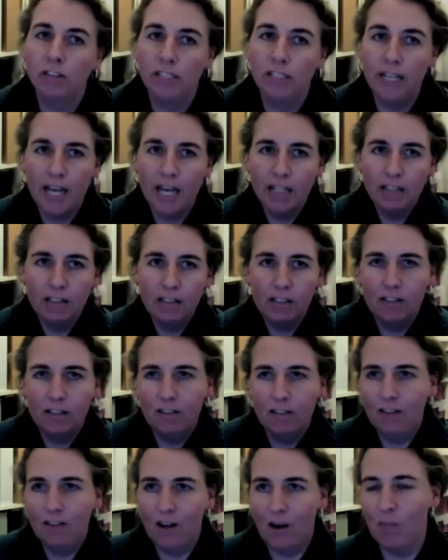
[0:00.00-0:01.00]

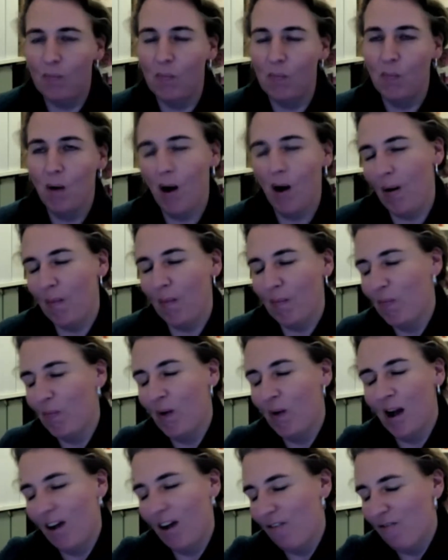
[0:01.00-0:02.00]
yes, I'm
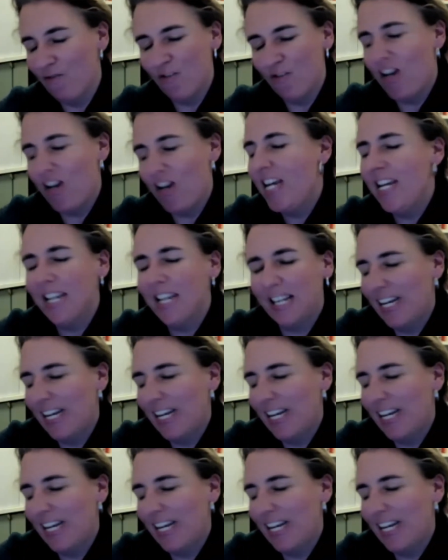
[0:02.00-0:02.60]
free